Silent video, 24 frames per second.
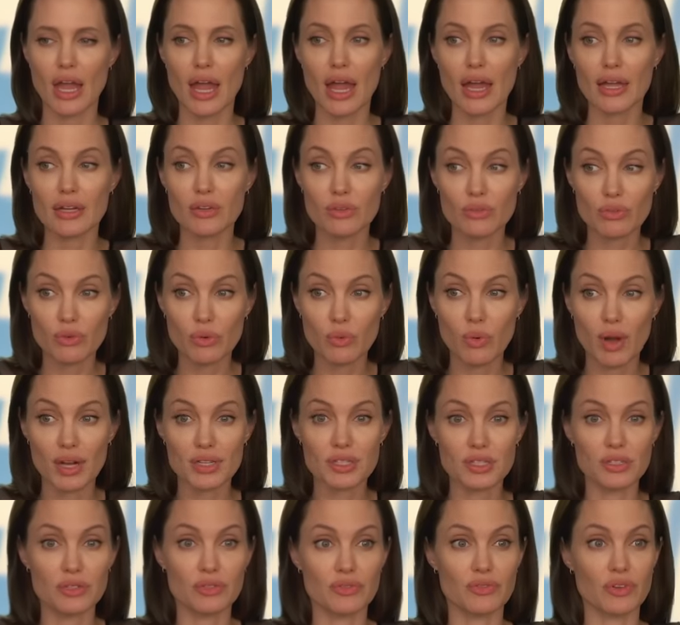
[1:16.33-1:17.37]
And through
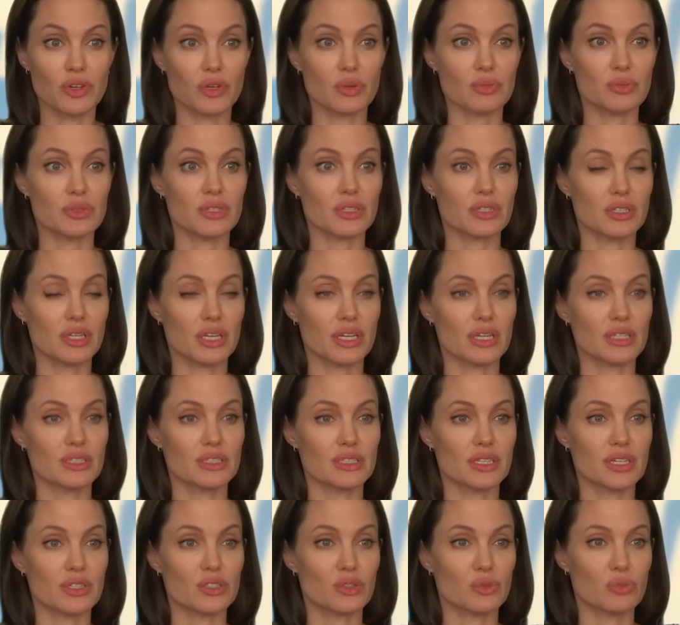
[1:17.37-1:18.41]
watching the films, little kids
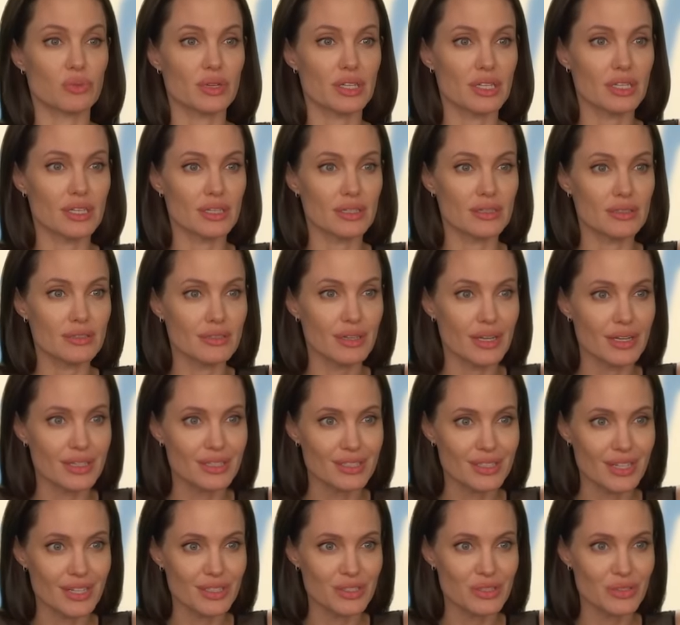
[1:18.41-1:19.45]
get to really get a
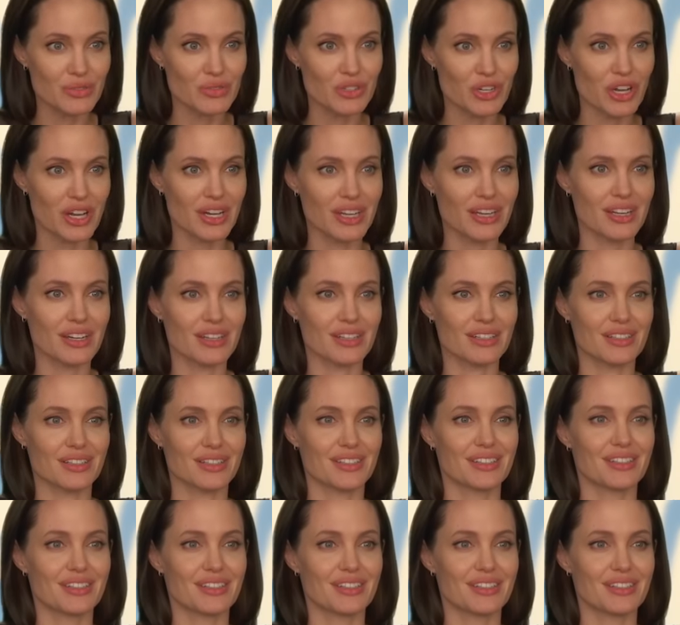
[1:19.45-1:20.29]
sense of China